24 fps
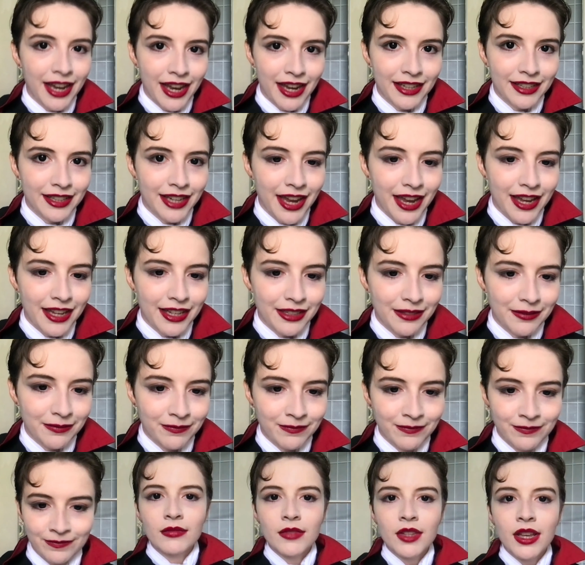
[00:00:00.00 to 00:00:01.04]
at Ken.
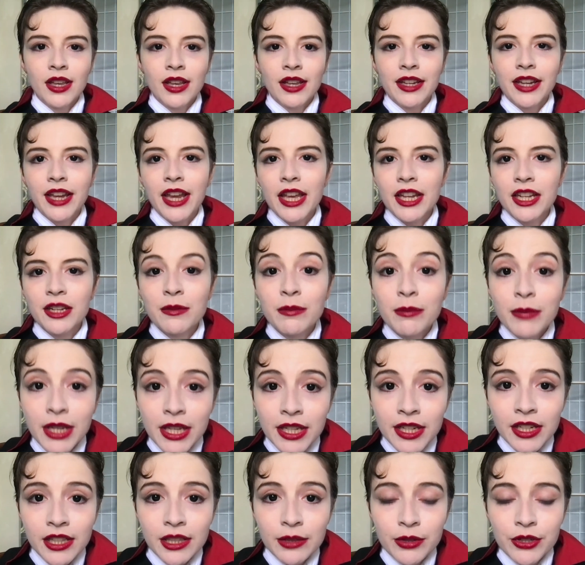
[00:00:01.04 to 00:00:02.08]
Ken
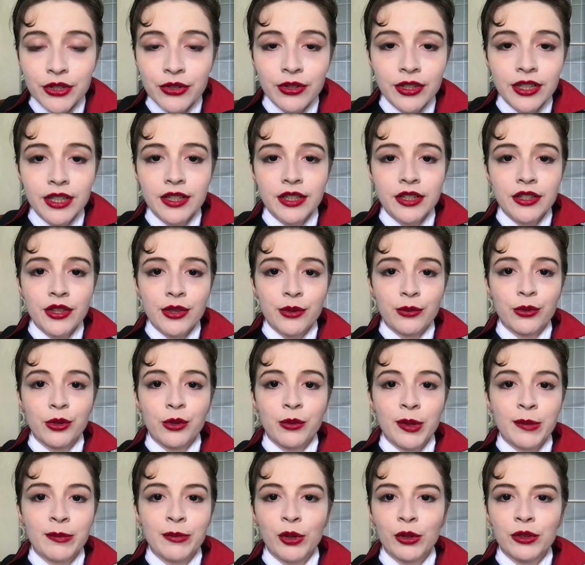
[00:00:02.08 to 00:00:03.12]
immediately retreated into the room
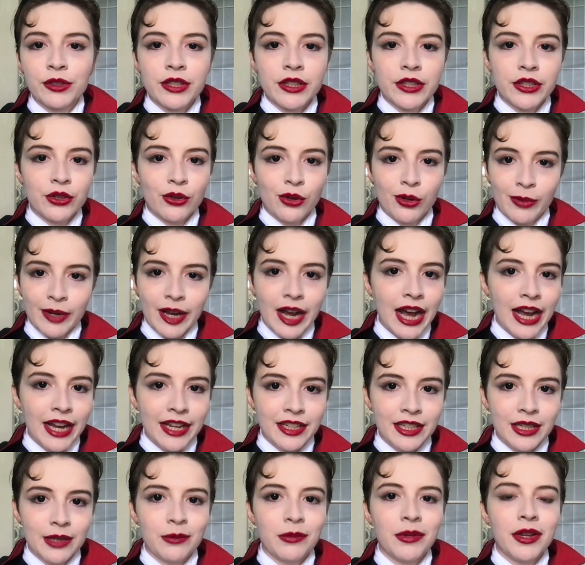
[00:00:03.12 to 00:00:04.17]
and bolted the door behind
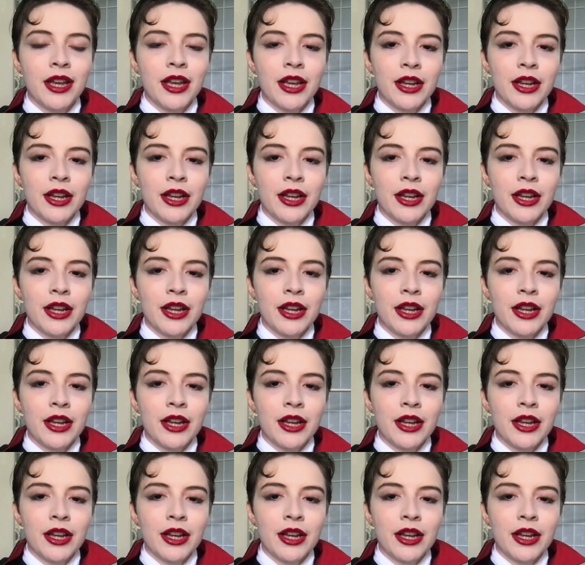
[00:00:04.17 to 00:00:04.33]
him.